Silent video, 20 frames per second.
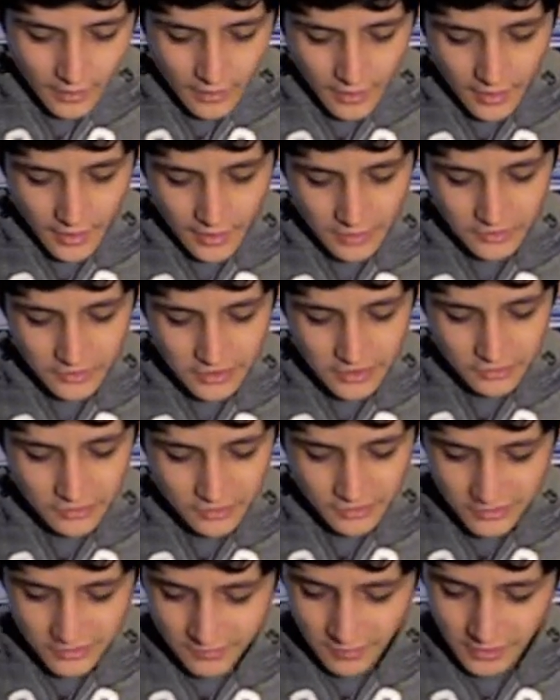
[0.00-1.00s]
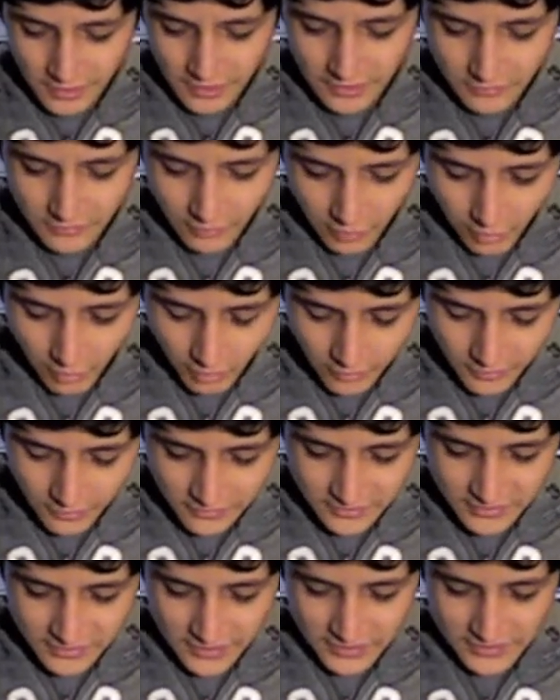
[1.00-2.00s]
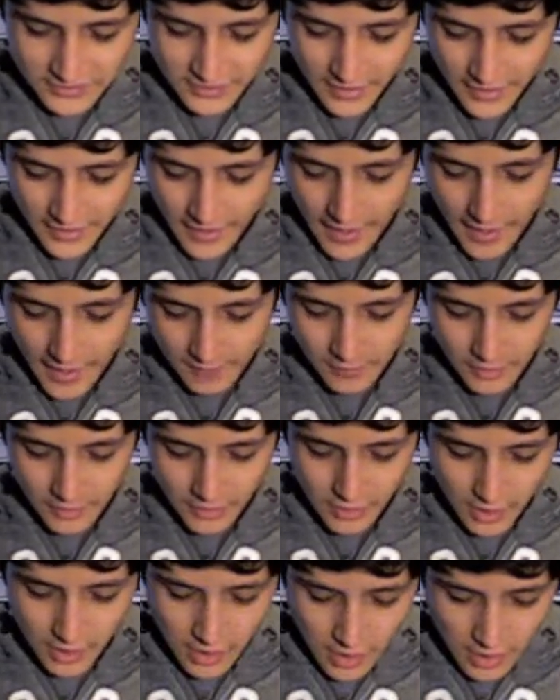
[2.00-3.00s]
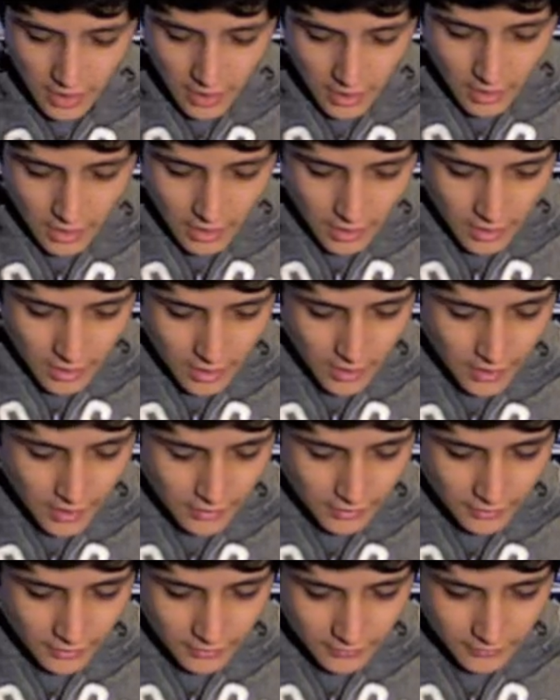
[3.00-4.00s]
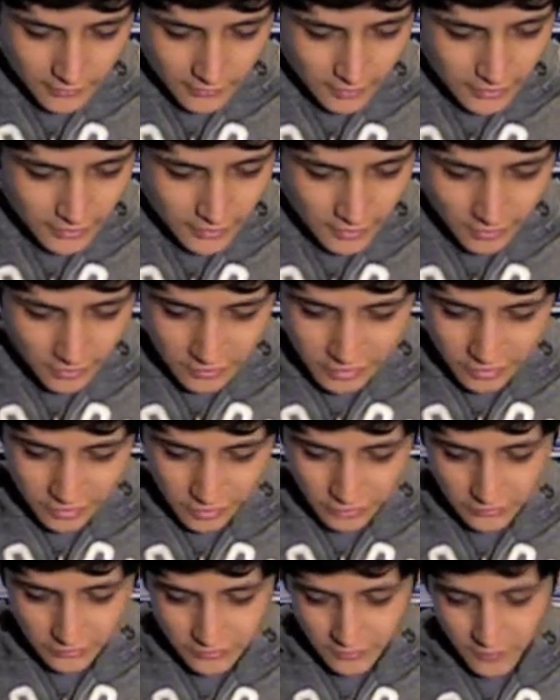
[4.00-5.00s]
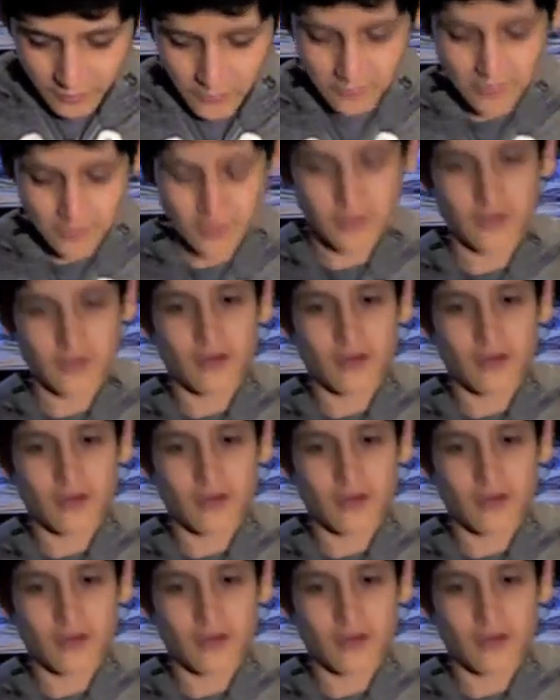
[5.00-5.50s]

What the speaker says: And she was explaining all the scenes that happened, and here I'll show you some of it.